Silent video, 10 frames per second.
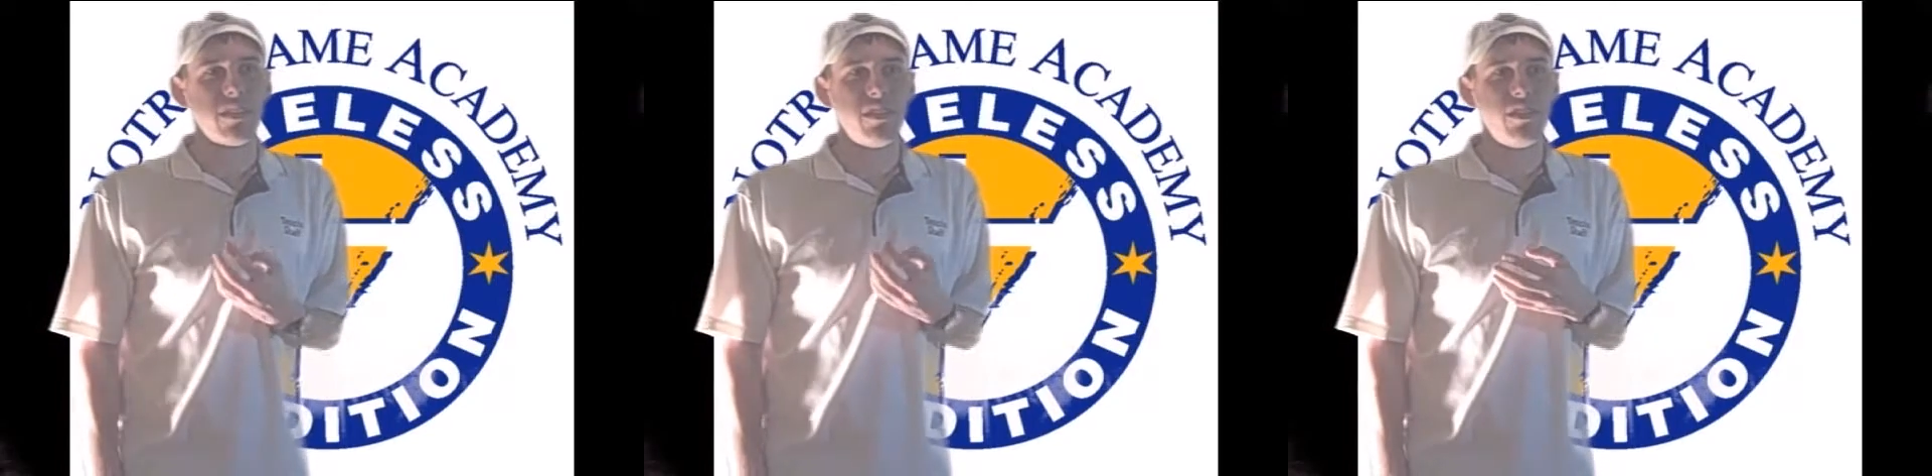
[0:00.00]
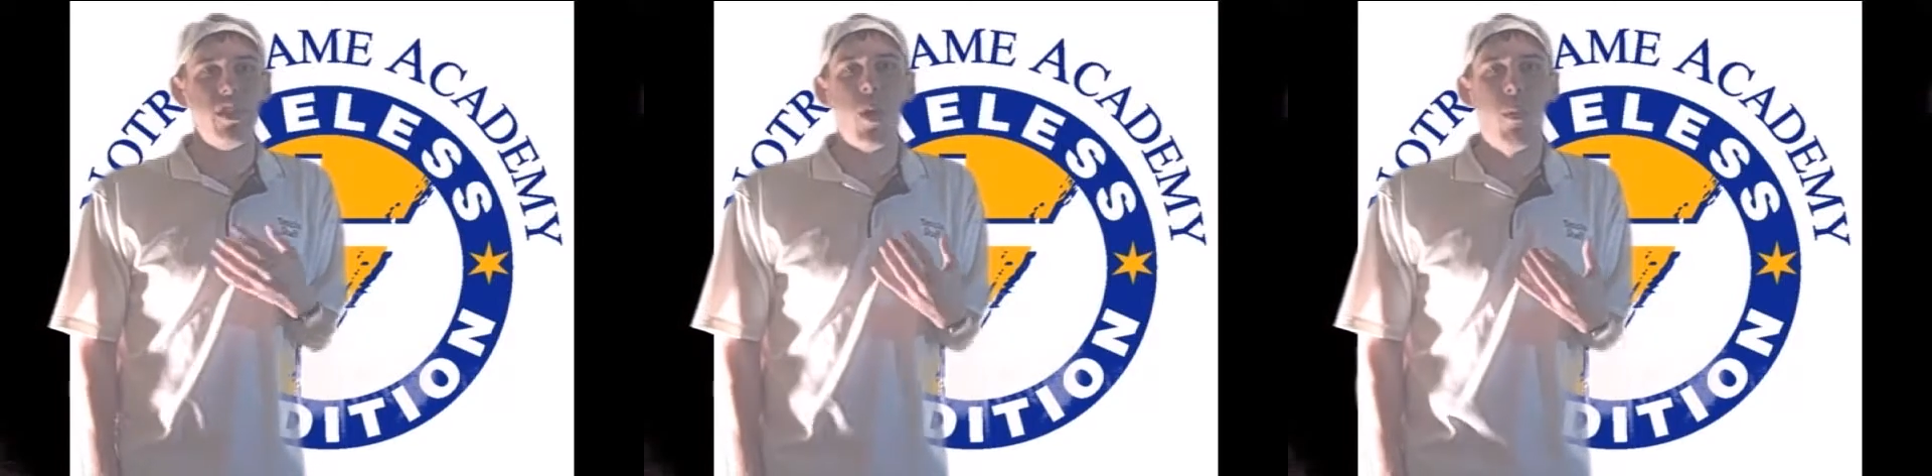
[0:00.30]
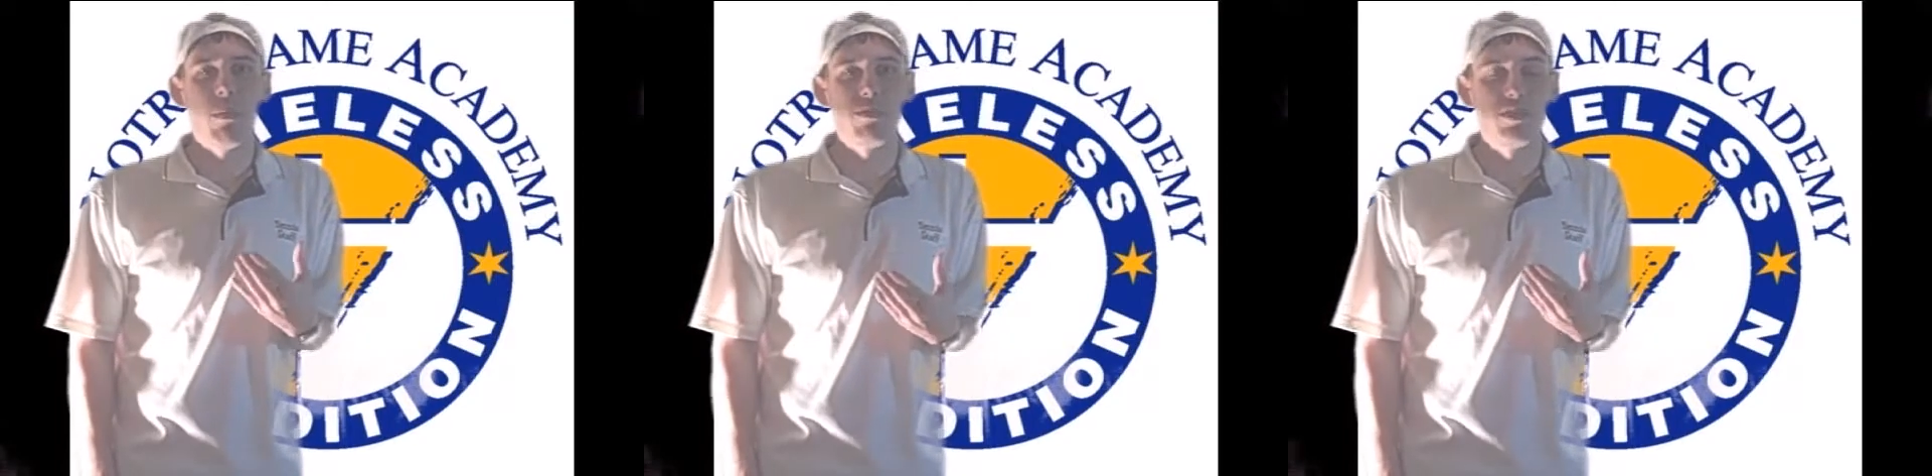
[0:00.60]
know what
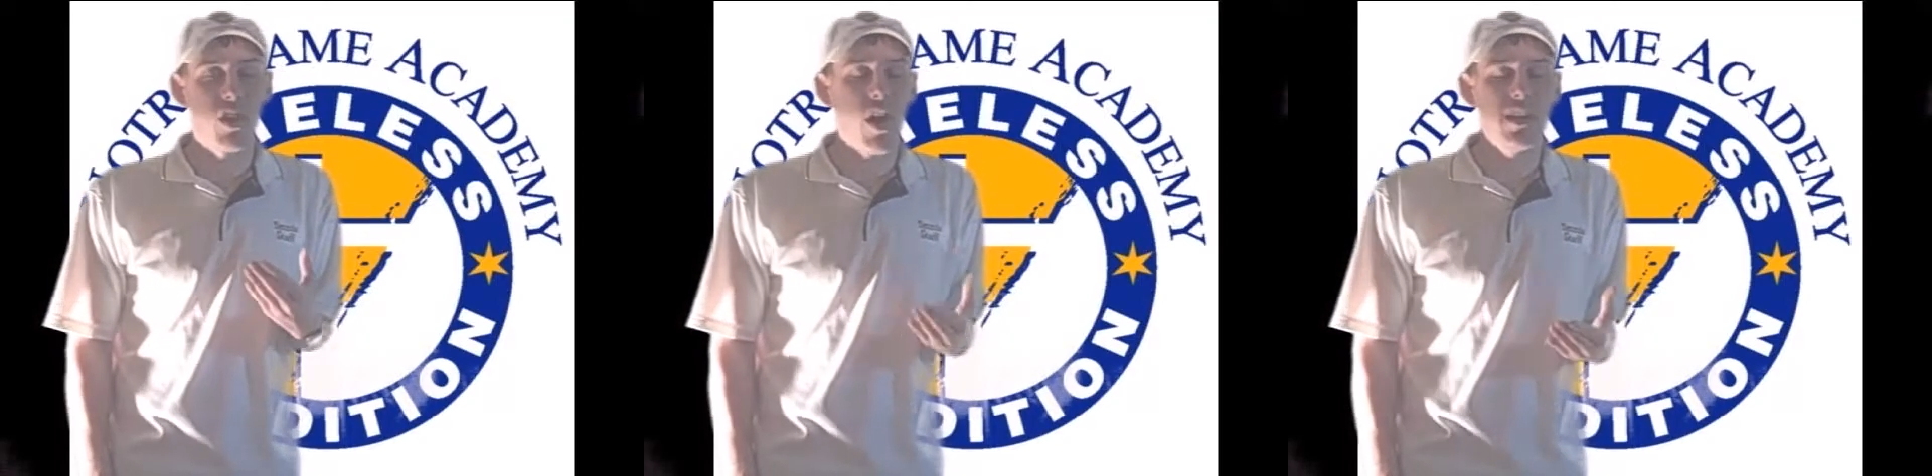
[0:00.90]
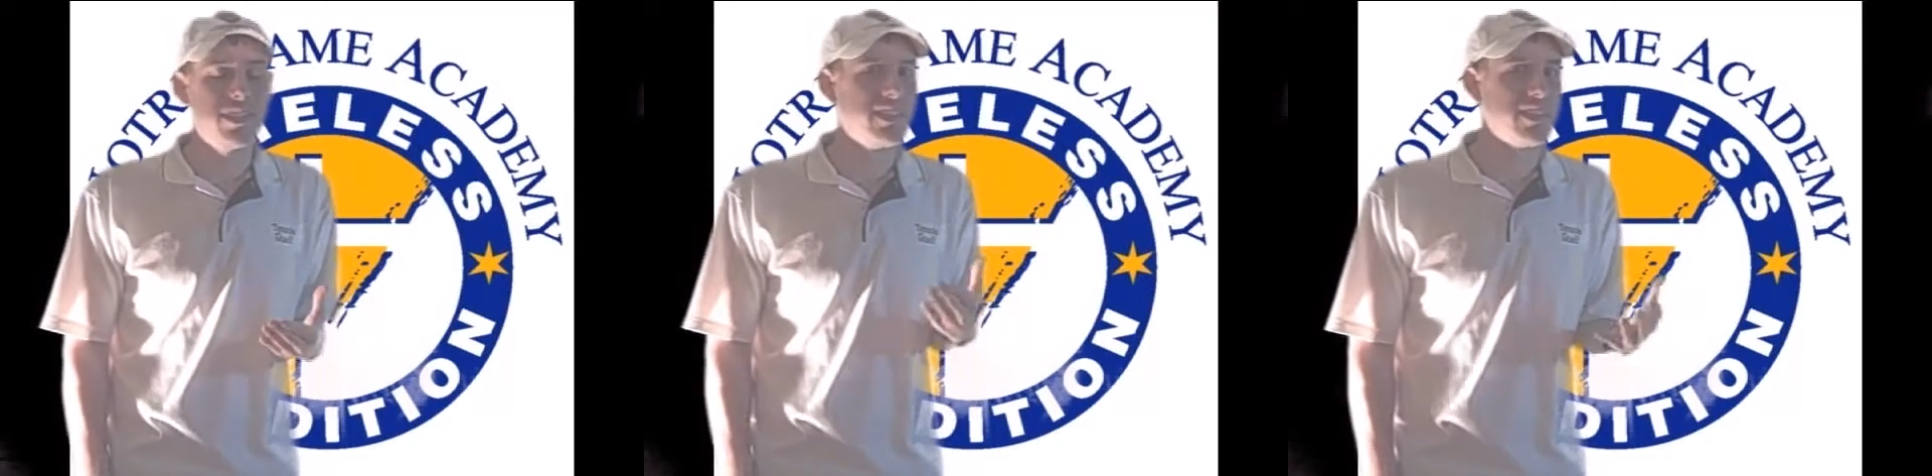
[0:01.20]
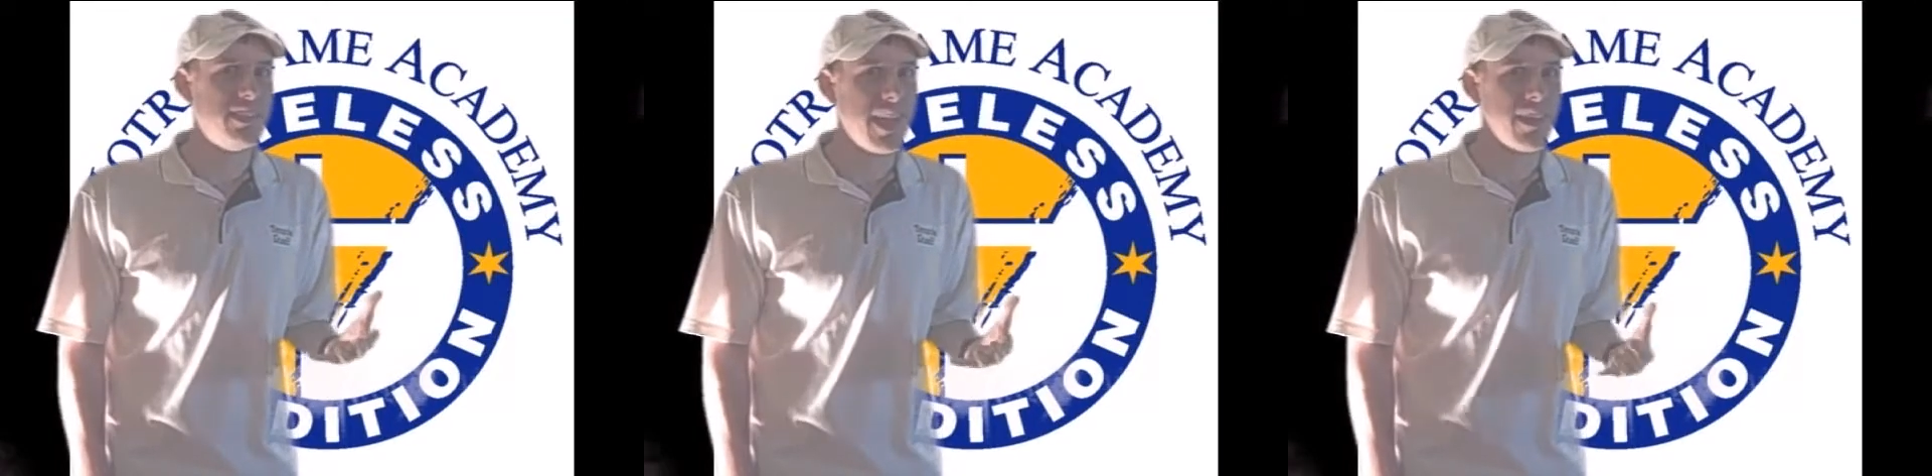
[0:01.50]
was causing this death,